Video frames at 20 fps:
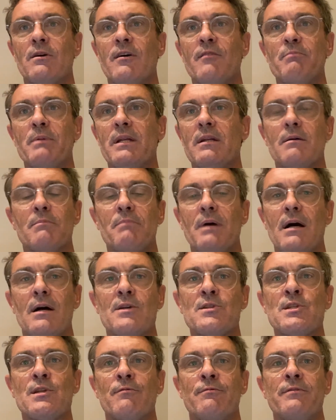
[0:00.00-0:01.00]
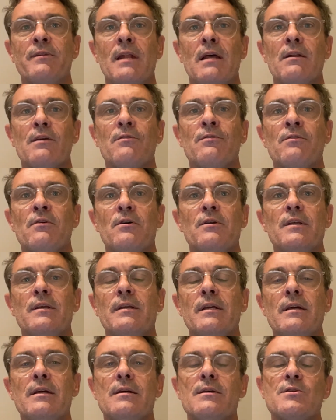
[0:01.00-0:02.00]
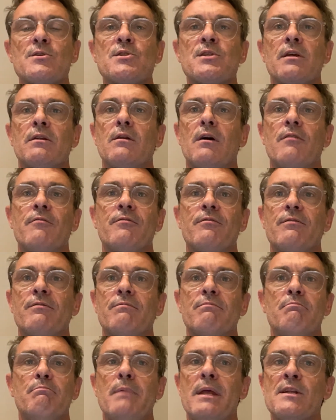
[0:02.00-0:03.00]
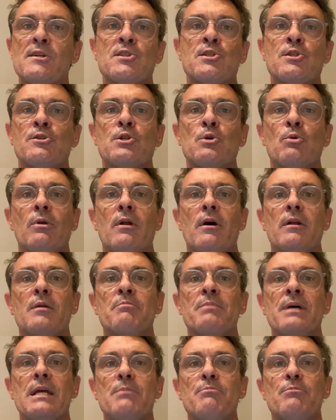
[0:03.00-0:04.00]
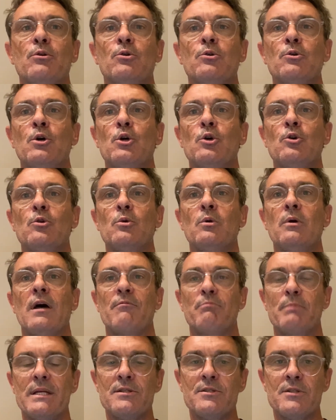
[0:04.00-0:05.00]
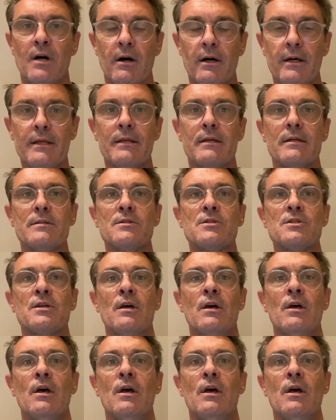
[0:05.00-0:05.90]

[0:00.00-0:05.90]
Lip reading: I've been a pastor for nearly 30 years, and I've ministered to a lot of people who have been dying and